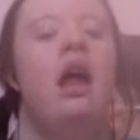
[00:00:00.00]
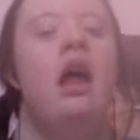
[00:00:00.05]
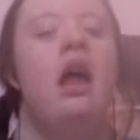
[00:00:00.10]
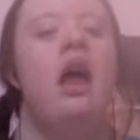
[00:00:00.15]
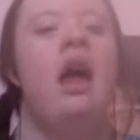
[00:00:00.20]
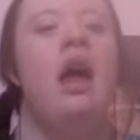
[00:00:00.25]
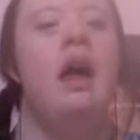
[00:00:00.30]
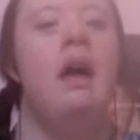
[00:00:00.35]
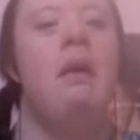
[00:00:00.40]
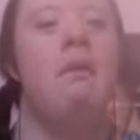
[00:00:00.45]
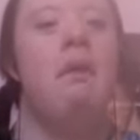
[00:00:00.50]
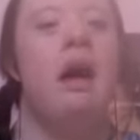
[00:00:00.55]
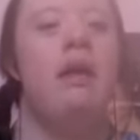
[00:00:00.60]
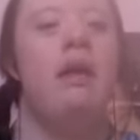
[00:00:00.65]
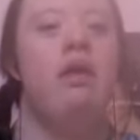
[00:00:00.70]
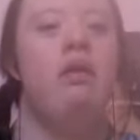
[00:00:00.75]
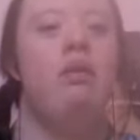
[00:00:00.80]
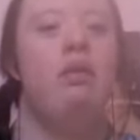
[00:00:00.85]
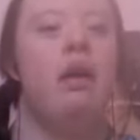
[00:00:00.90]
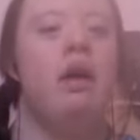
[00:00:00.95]
I
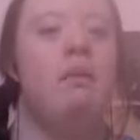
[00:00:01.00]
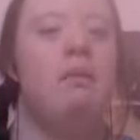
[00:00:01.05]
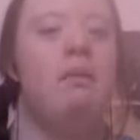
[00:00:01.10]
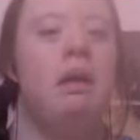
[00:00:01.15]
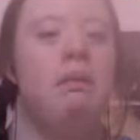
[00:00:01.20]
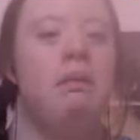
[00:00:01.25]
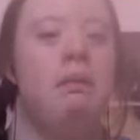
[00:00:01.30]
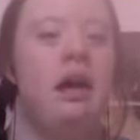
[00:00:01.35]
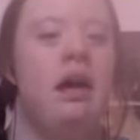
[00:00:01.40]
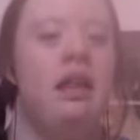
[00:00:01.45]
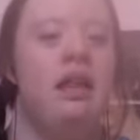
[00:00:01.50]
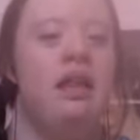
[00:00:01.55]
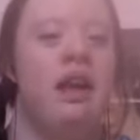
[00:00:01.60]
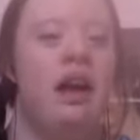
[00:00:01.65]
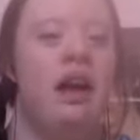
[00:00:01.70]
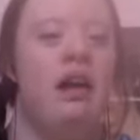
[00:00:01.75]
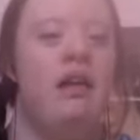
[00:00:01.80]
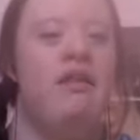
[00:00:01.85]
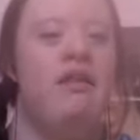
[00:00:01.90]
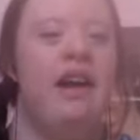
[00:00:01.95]
just want to be
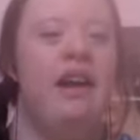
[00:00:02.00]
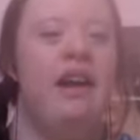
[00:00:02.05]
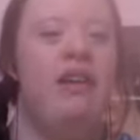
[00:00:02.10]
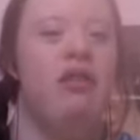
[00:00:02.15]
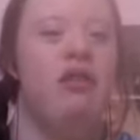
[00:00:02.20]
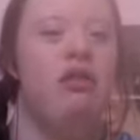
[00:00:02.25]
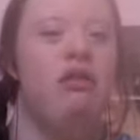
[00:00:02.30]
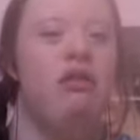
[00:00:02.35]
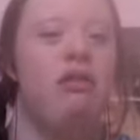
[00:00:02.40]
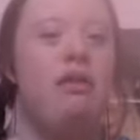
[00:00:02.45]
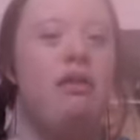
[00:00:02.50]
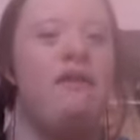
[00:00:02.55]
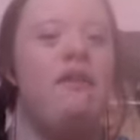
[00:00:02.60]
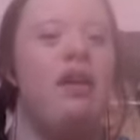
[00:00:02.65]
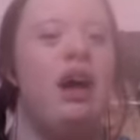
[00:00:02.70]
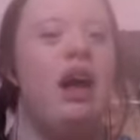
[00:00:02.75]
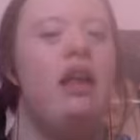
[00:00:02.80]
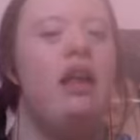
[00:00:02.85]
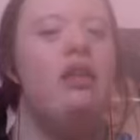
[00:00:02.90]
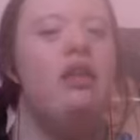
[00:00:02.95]
myself. I'm just going to
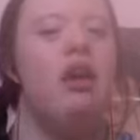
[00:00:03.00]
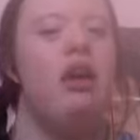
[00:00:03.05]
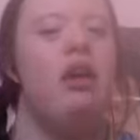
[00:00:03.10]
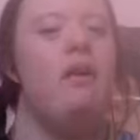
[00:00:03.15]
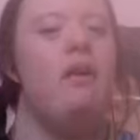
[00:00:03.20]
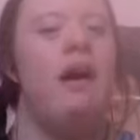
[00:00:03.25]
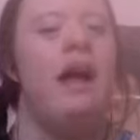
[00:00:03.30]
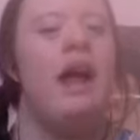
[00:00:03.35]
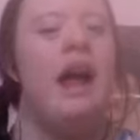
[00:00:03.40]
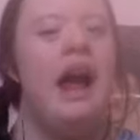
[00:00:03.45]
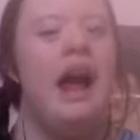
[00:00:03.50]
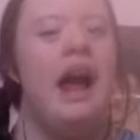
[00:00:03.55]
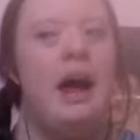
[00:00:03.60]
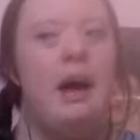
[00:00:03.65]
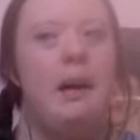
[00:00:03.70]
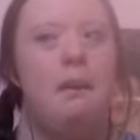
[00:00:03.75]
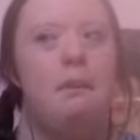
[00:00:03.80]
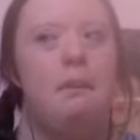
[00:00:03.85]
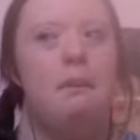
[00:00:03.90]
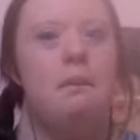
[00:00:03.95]
find who I
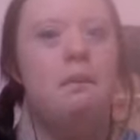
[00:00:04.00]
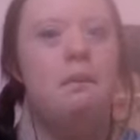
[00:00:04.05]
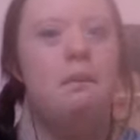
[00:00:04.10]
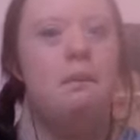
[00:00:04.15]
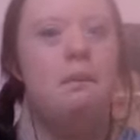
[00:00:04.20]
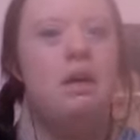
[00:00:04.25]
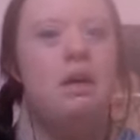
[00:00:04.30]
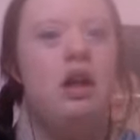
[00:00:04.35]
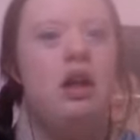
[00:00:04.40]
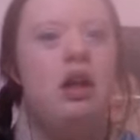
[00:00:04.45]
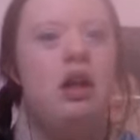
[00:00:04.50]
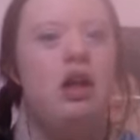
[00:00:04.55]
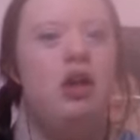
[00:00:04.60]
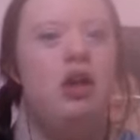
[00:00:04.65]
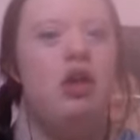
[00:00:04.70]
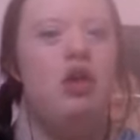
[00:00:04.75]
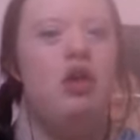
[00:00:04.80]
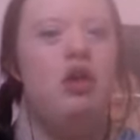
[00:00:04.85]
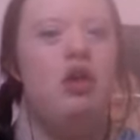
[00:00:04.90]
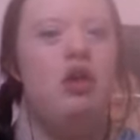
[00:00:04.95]
am.
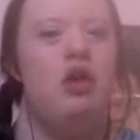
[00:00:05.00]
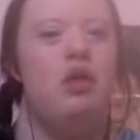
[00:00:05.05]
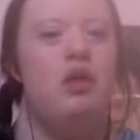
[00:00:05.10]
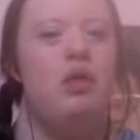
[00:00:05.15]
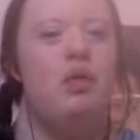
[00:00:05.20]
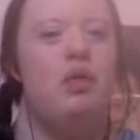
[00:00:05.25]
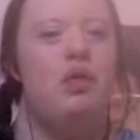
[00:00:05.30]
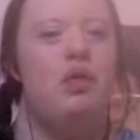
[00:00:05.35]
I'm